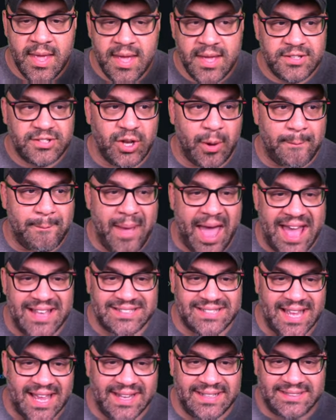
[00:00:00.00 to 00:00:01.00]
so
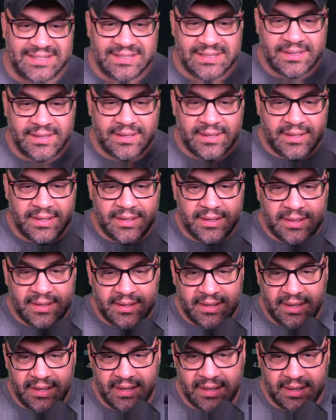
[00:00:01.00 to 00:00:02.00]
Bazzite
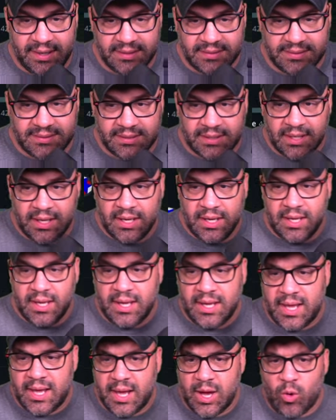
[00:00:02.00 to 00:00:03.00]
is
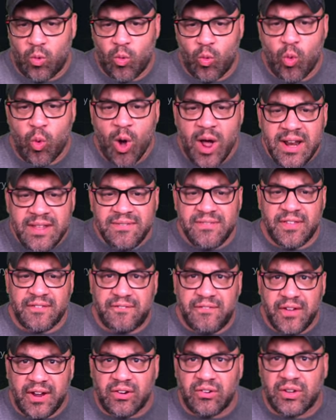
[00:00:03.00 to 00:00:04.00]
one of the
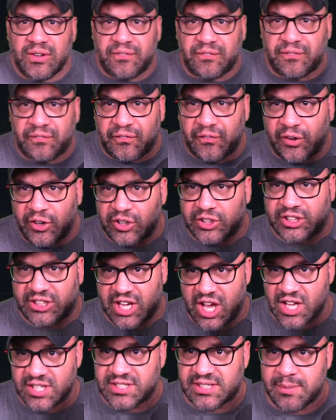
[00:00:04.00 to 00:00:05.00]
very first
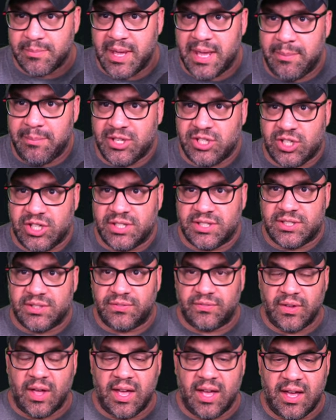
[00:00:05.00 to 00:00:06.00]
custom images
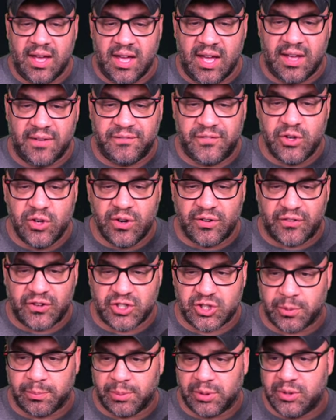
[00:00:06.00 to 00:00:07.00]
uh, of
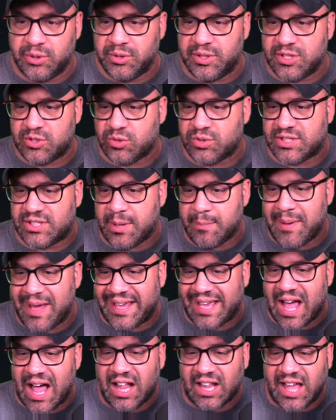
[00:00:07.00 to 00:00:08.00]
Universal Blue. This was done by
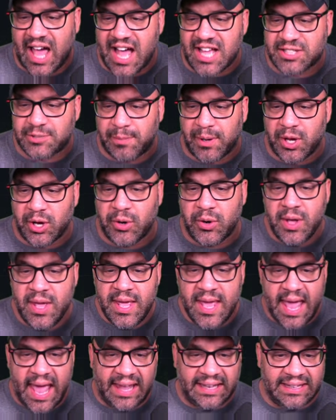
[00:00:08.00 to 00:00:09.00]
Kyle Gospo,
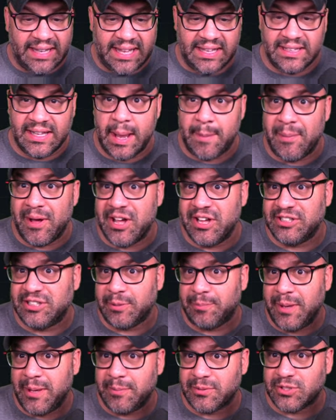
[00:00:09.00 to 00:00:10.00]
and lately a bunch
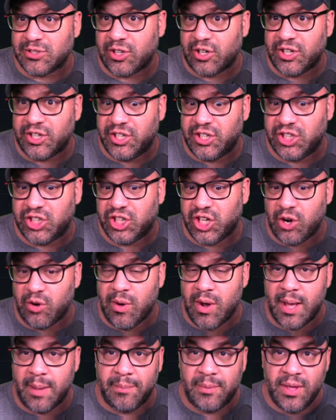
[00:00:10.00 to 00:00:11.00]
of people started to show
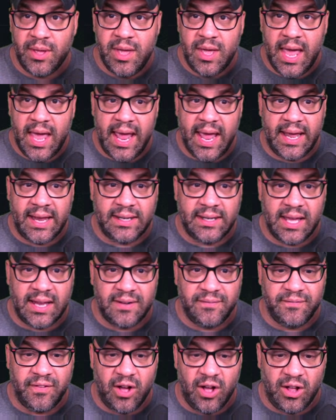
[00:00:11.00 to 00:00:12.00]
up and get
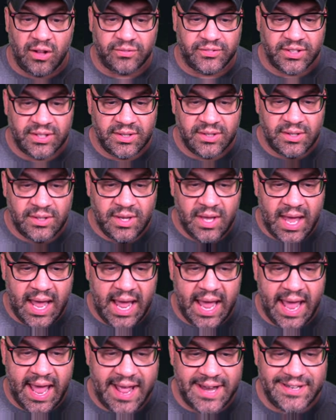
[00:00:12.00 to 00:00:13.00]
involved,
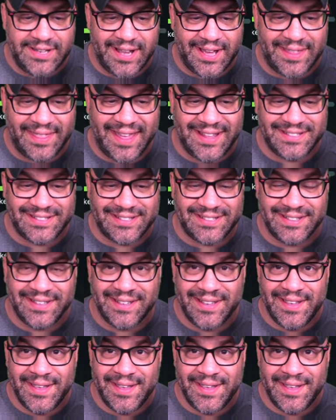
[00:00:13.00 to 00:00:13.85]
and uh, that's